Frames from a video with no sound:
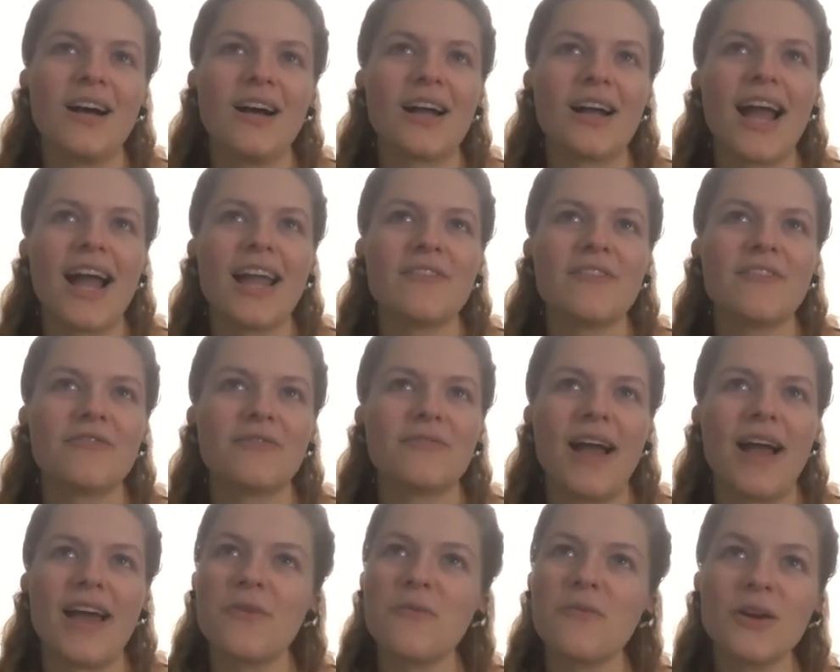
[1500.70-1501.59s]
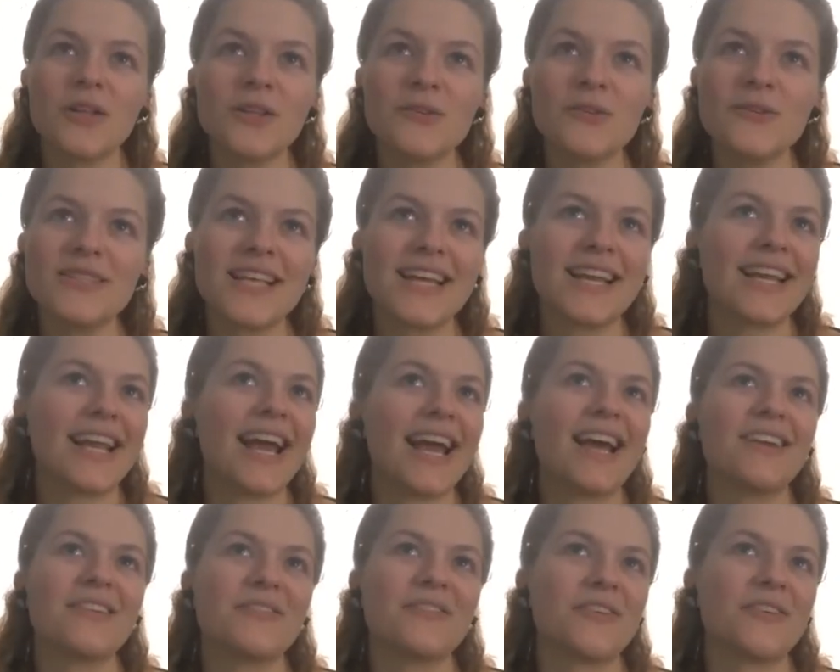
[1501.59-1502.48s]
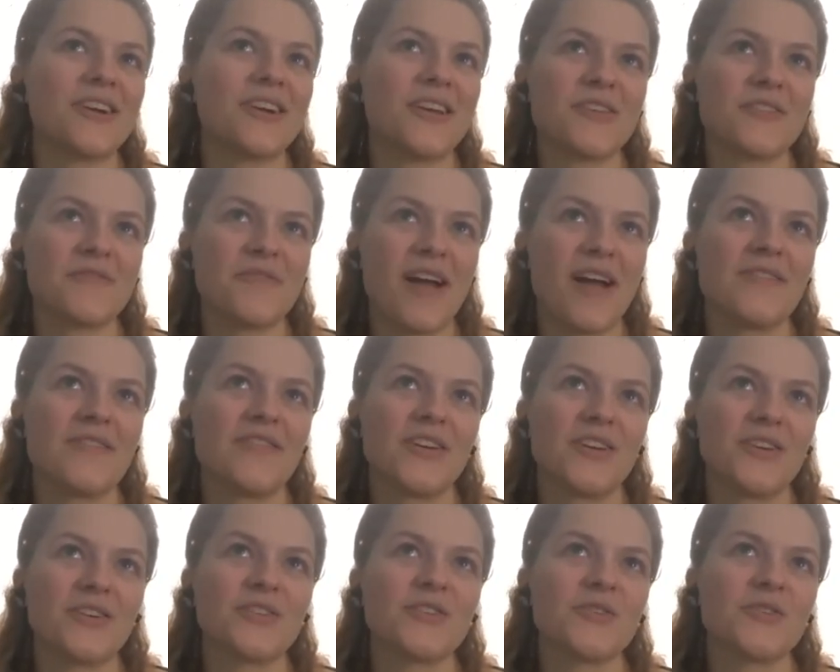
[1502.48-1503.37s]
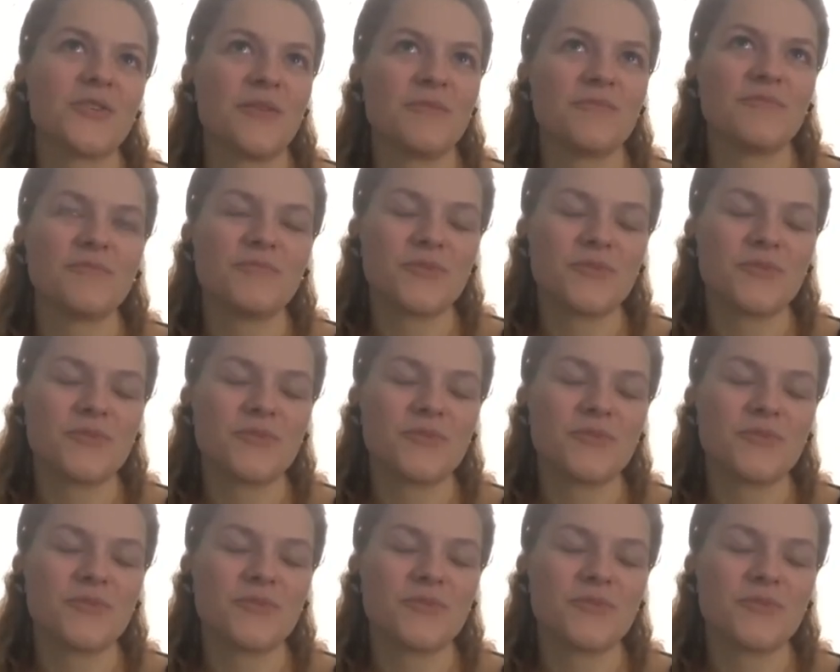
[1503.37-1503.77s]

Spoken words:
kind of, I don't want to lose that again for another 5 years. So I'm